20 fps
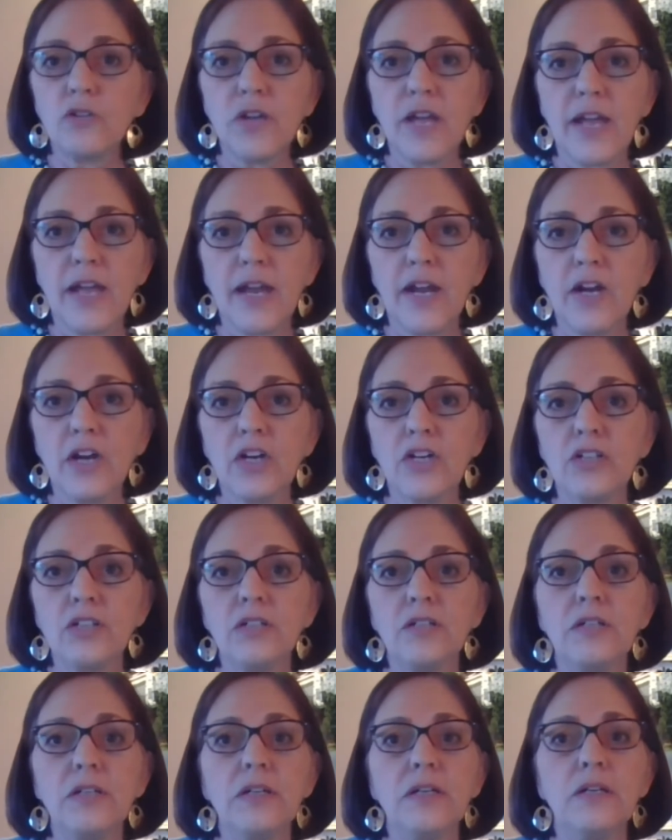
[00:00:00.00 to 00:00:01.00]
care.
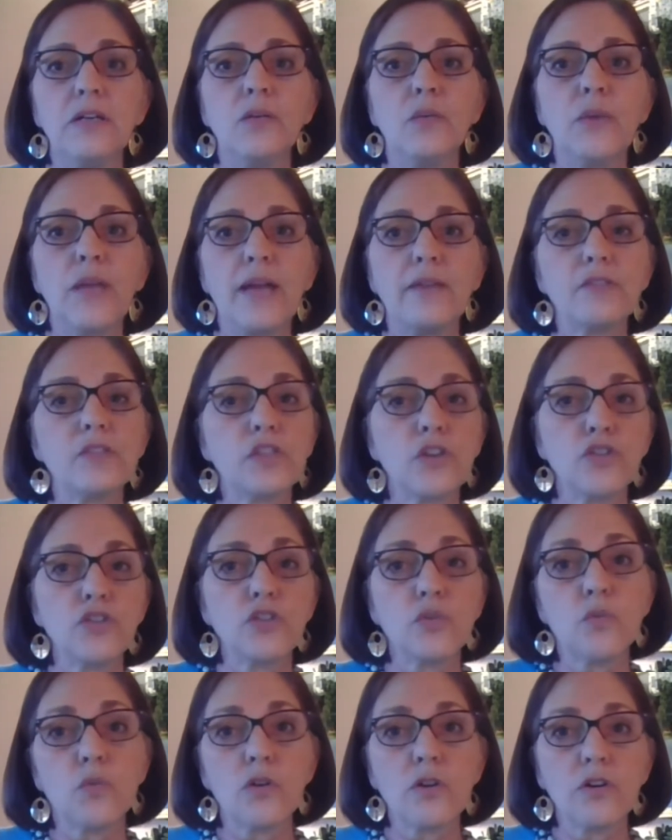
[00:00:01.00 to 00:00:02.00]
We have
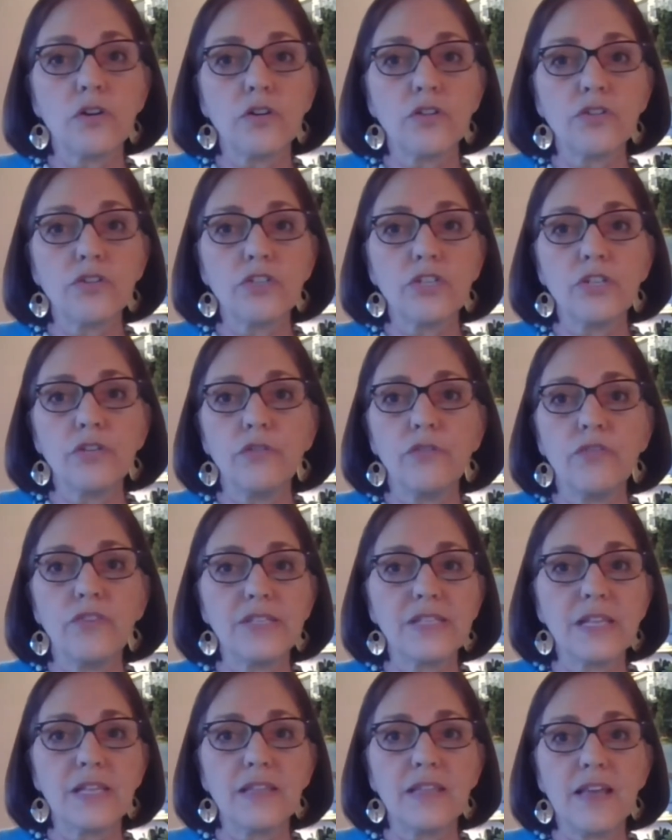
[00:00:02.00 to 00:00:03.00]
social workers who
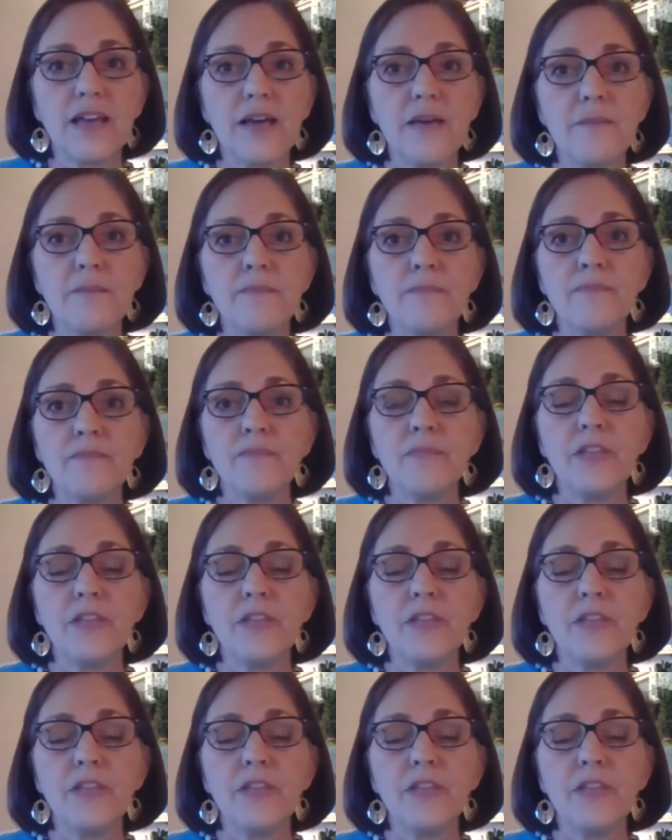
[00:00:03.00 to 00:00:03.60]
visit them